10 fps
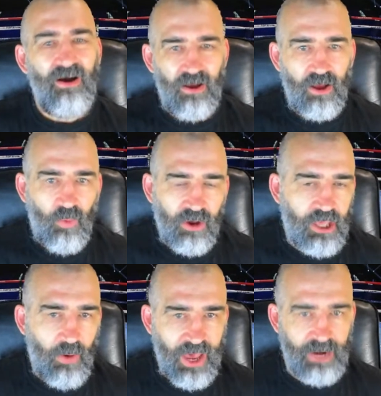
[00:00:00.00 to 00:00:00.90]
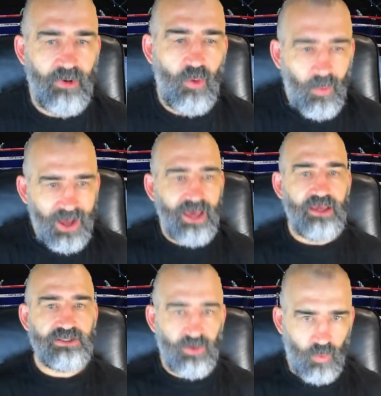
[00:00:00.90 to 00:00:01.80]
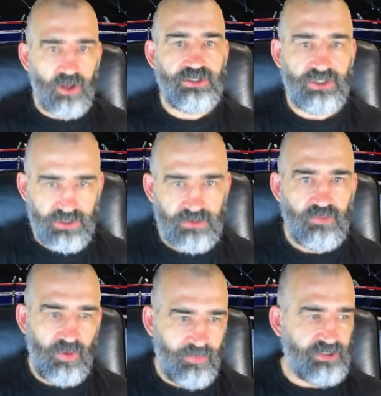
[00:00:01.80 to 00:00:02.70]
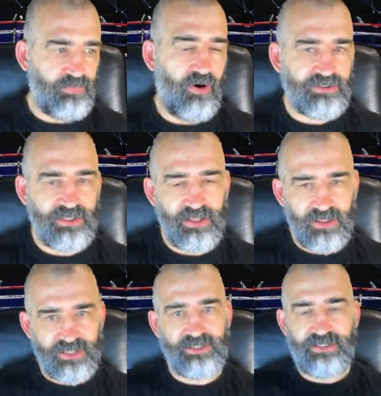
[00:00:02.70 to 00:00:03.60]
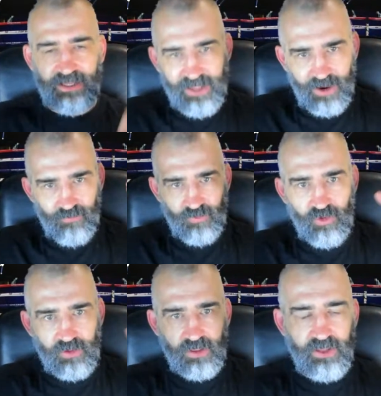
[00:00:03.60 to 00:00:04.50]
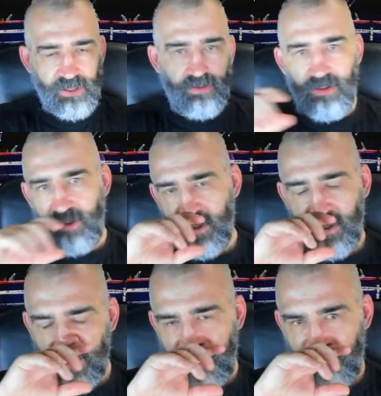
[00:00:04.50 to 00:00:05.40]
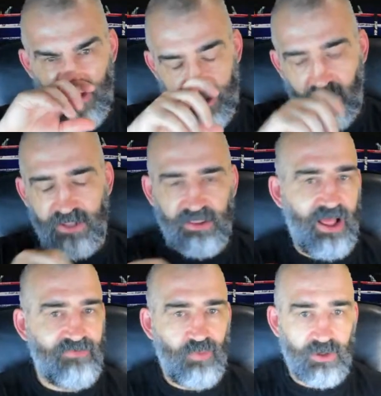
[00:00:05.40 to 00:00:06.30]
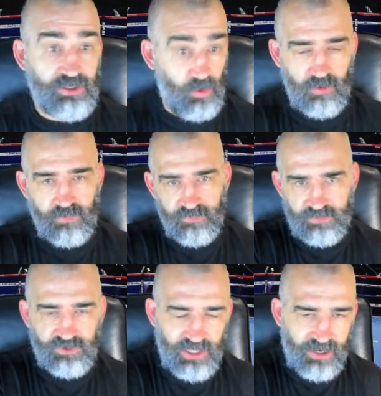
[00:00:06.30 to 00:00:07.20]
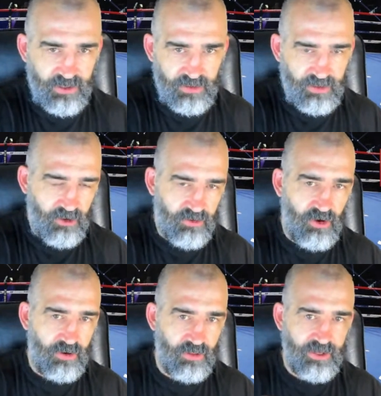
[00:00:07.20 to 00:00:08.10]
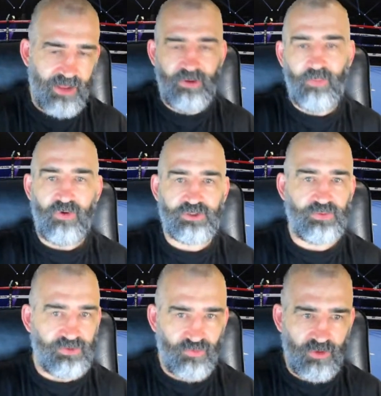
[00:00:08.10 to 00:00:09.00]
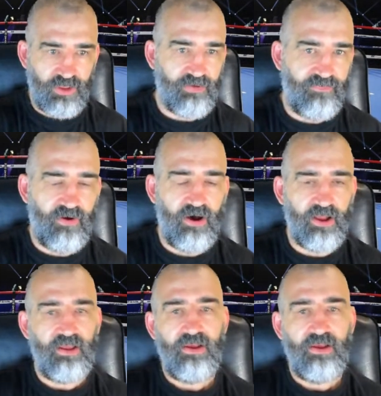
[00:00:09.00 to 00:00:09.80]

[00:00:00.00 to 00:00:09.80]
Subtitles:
I won't go out of my way to watch women's boxing unless it's at that real elite level. Like, I loved watching, well, Shannon O'Connell and Ebony Bridges was a really good fight.